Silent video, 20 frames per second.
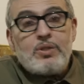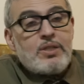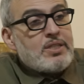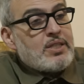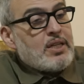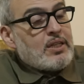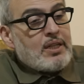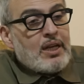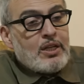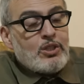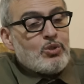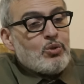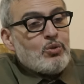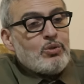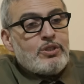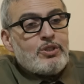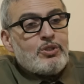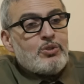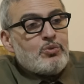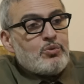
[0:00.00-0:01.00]
he said, I
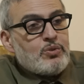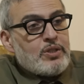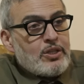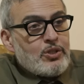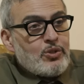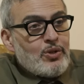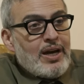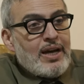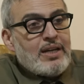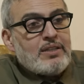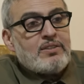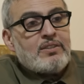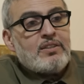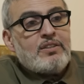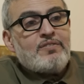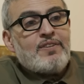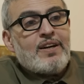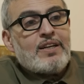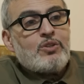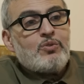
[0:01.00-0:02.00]
told you that you had to
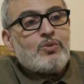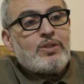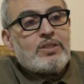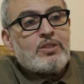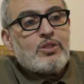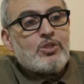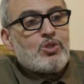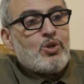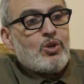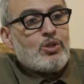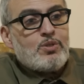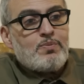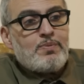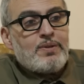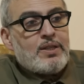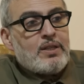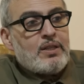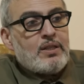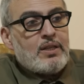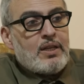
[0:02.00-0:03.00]
evacuate this
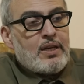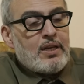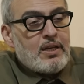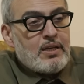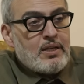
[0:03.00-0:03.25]
hospital,